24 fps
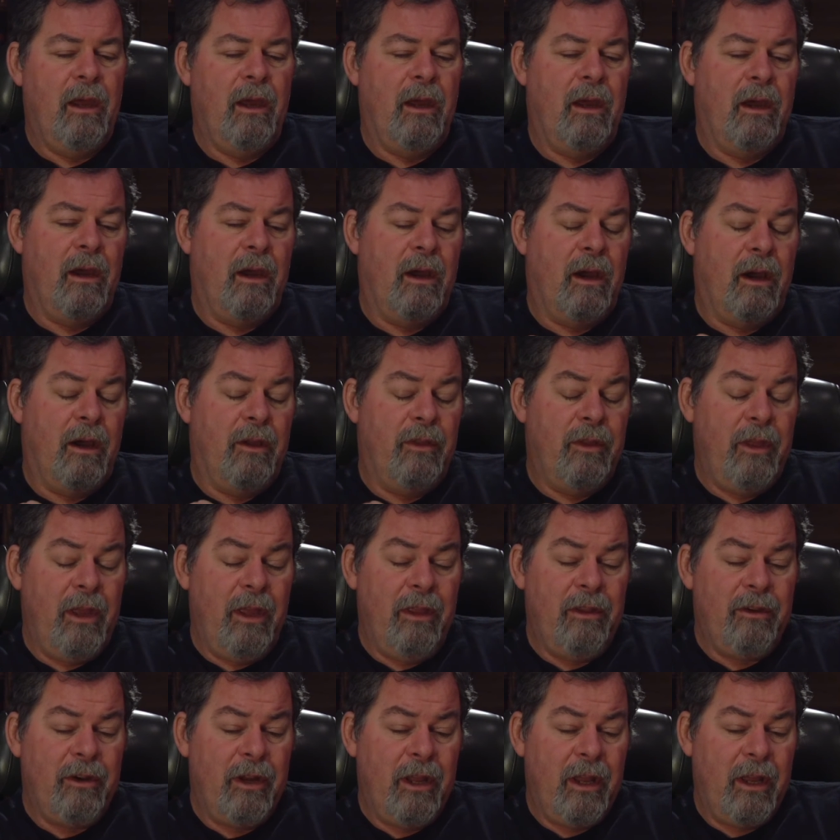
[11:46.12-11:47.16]
Uh, on the
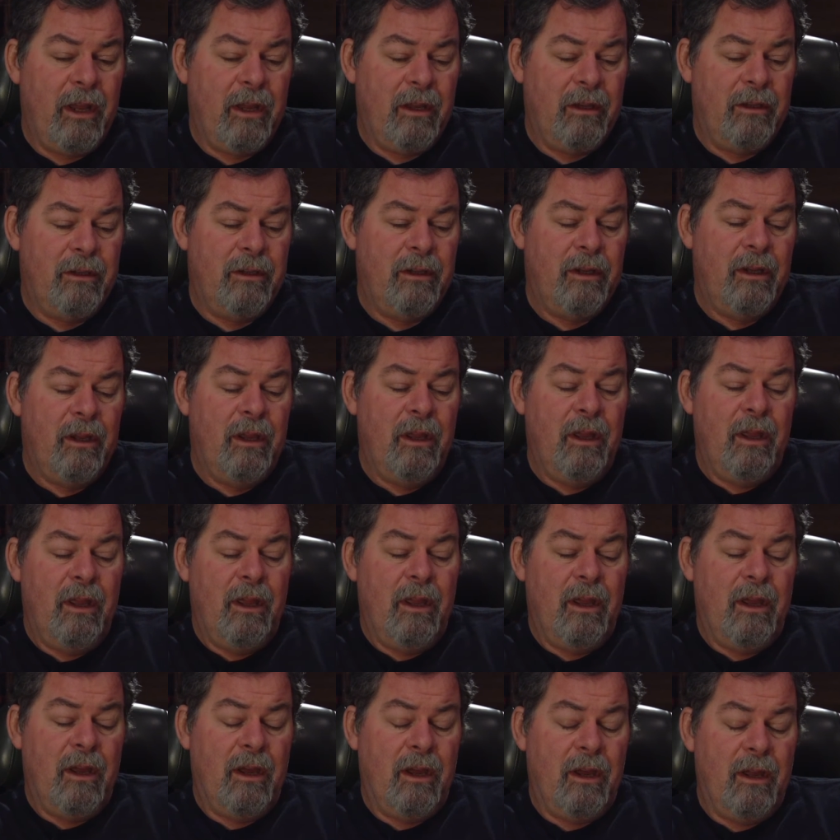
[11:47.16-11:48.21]
other hand,
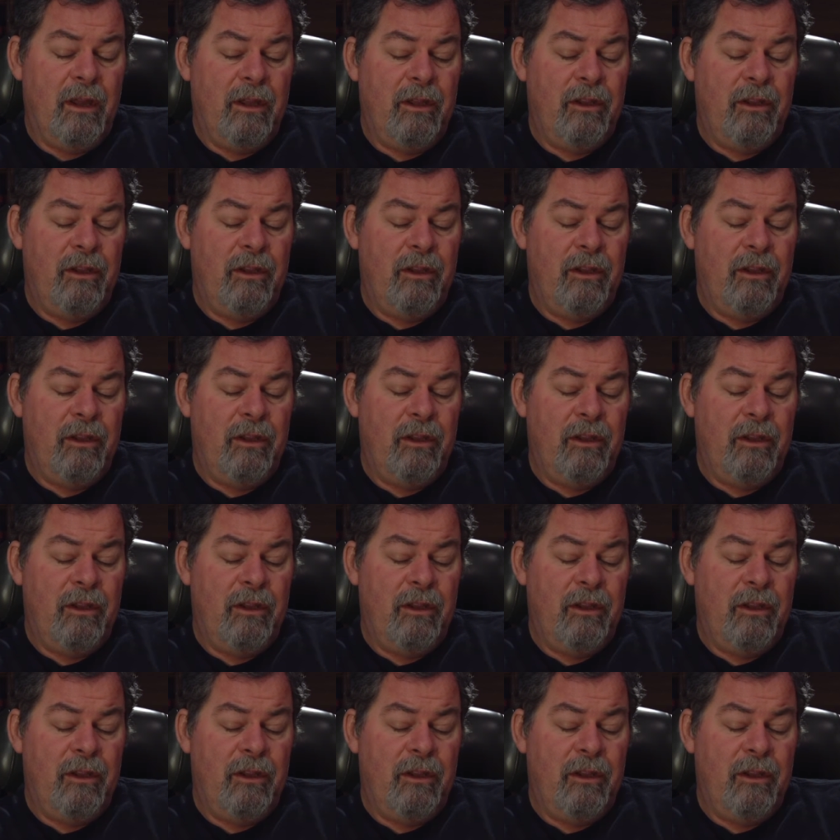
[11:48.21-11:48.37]
uh,